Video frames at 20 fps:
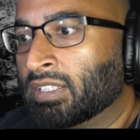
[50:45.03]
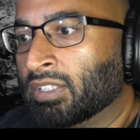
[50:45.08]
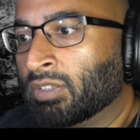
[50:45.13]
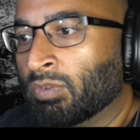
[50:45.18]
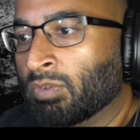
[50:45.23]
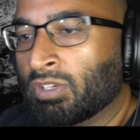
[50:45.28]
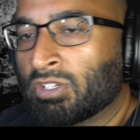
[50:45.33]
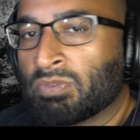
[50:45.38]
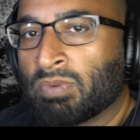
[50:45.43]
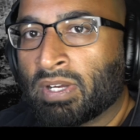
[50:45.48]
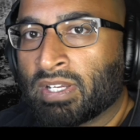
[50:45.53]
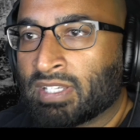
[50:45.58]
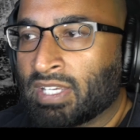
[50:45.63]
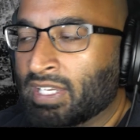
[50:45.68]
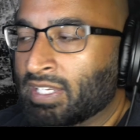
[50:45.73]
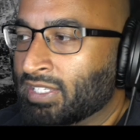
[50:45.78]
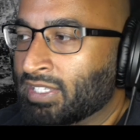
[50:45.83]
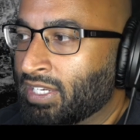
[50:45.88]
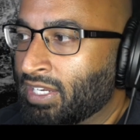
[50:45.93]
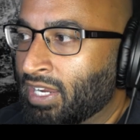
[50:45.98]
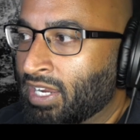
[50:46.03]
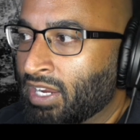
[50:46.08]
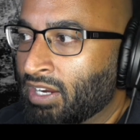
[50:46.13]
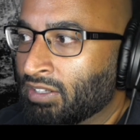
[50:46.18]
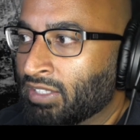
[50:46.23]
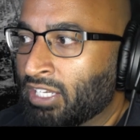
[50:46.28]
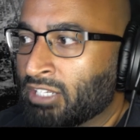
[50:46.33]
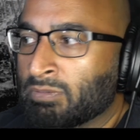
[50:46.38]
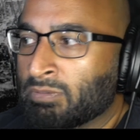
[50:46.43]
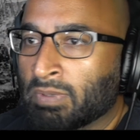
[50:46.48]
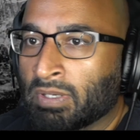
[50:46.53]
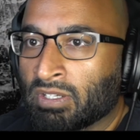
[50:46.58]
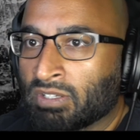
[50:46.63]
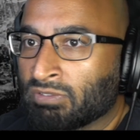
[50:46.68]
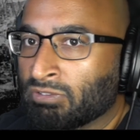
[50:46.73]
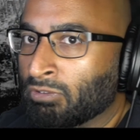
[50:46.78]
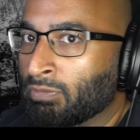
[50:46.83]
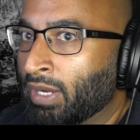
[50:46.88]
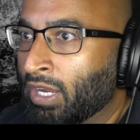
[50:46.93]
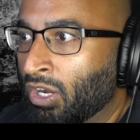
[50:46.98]
The reason why I say say care less because
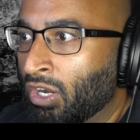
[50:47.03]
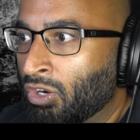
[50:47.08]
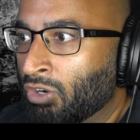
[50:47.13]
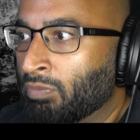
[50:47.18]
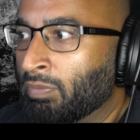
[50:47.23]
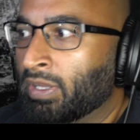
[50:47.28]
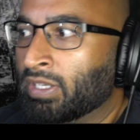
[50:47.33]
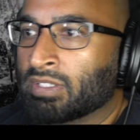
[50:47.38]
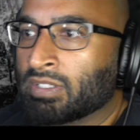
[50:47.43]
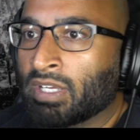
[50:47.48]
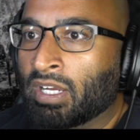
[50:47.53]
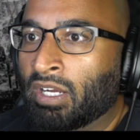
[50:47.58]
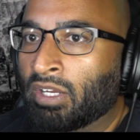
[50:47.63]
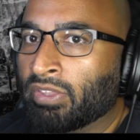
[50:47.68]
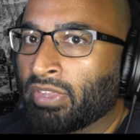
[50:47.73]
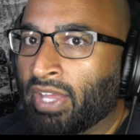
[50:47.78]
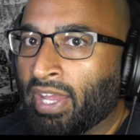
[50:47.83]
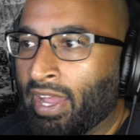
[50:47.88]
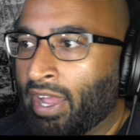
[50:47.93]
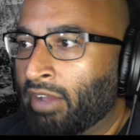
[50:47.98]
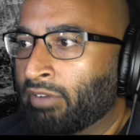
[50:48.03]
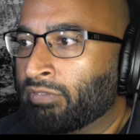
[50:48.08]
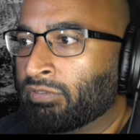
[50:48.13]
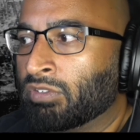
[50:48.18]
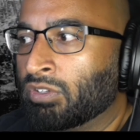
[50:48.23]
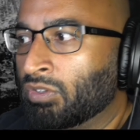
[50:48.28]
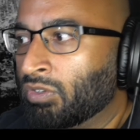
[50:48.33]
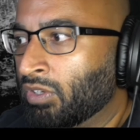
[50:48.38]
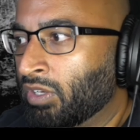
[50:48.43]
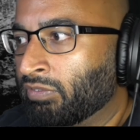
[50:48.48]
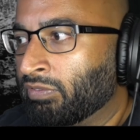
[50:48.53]
for my own mental health, I have to.